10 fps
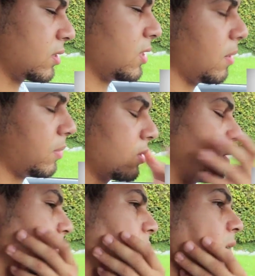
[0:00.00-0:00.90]
steps
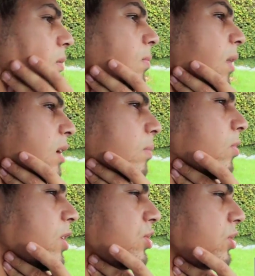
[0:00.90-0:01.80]
to my
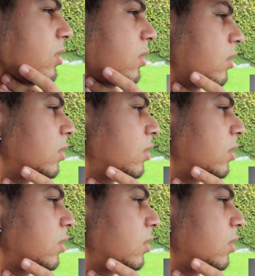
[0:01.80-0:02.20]
depression,